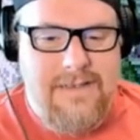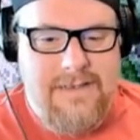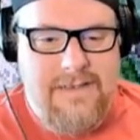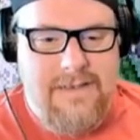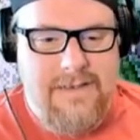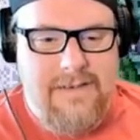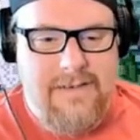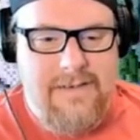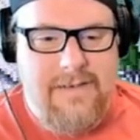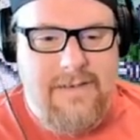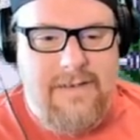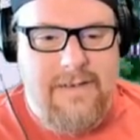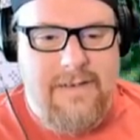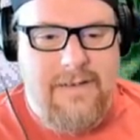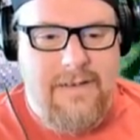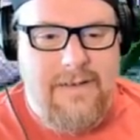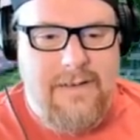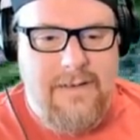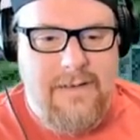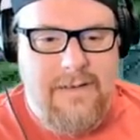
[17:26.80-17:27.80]

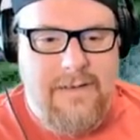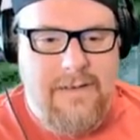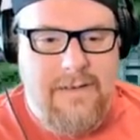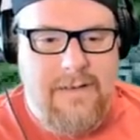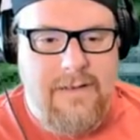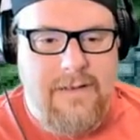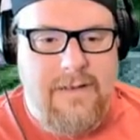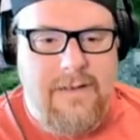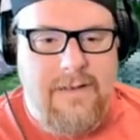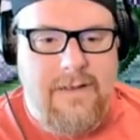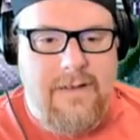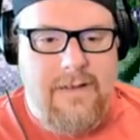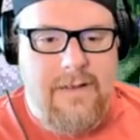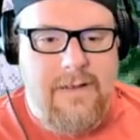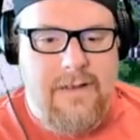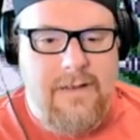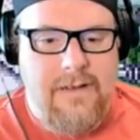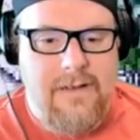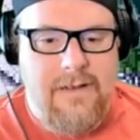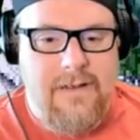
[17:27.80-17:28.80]

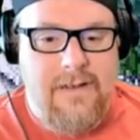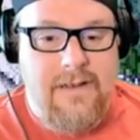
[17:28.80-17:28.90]
(silence)